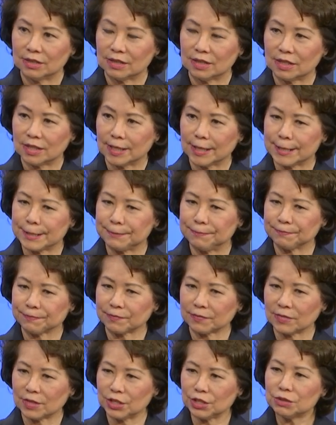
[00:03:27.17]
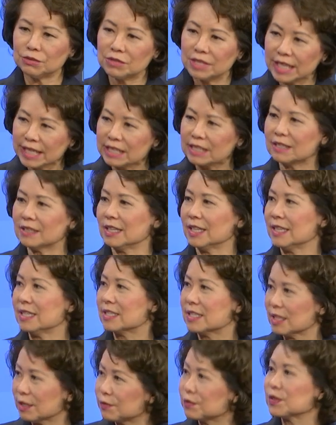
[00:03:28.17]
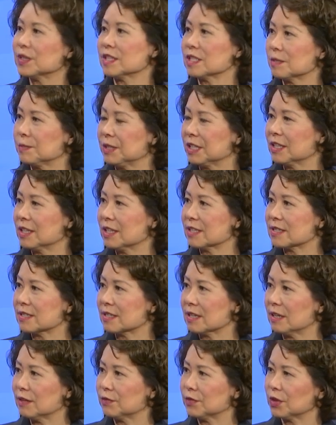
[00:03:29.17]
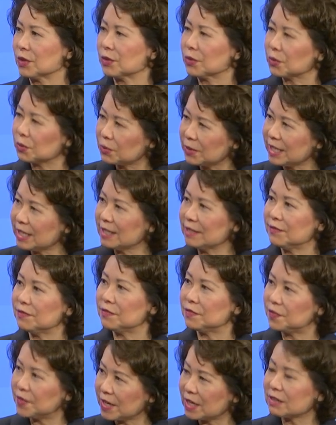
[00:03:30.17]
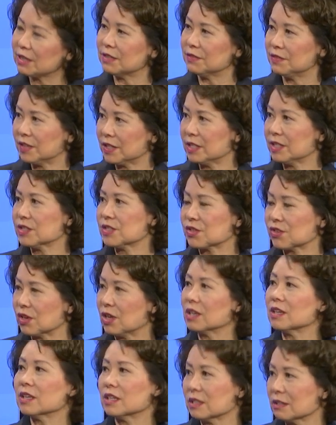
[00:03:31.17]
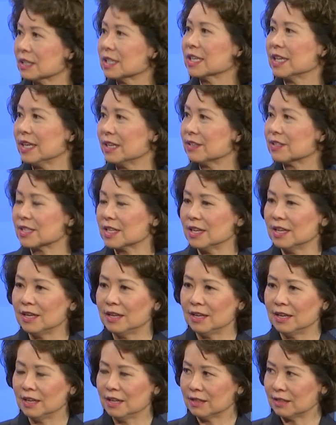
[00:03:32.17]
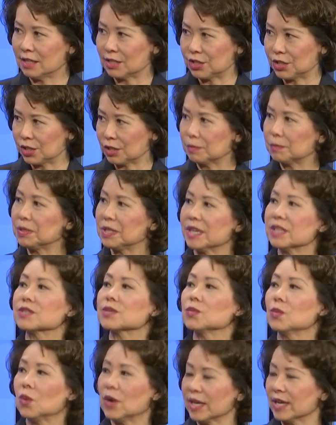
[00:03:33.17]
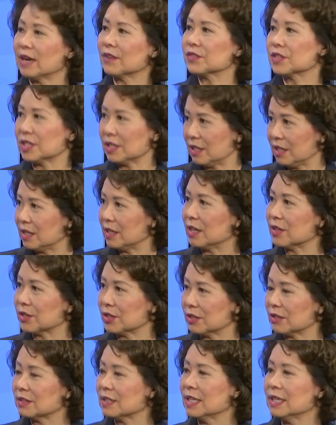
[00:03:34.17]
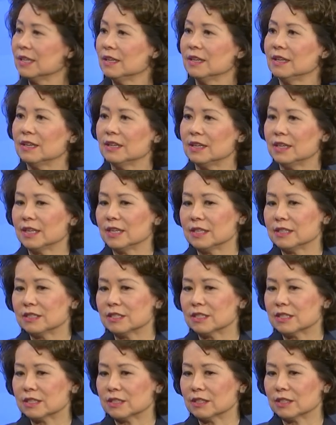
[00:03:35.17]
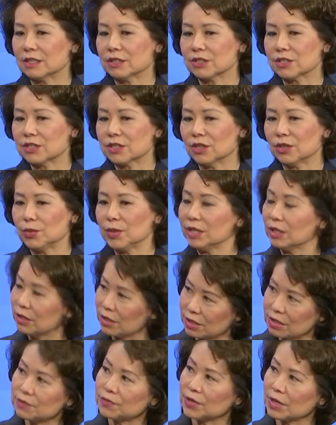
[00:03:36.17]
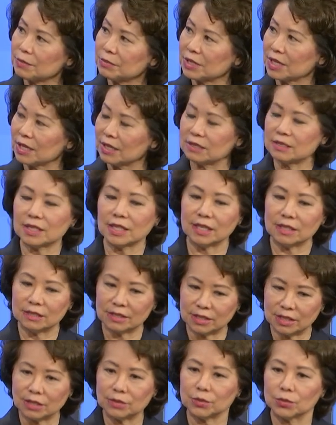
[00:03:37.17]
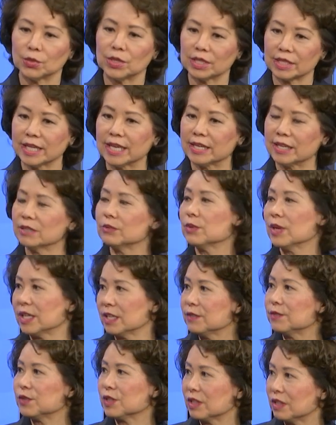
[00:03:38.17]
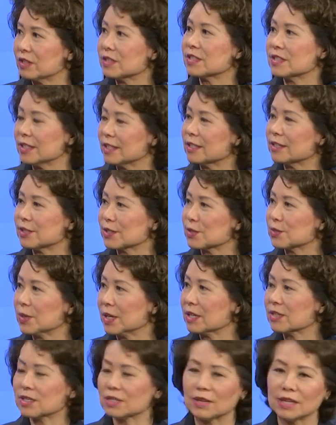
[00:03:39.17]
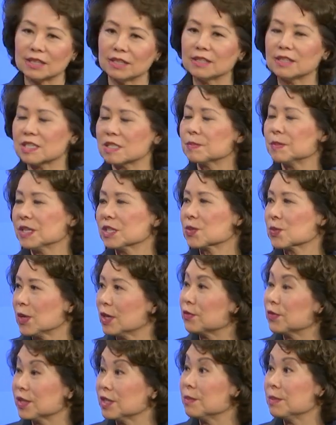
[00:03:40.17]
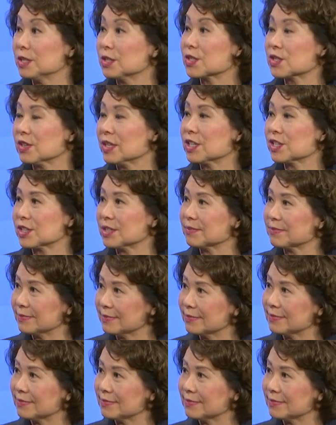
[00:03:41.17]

um, uniquely different because of the three very, very strong hurricanes that took place one after the other. And uh, so we learned from that, and then we're getting ready for this year as well. So I think it speaks well for the administration.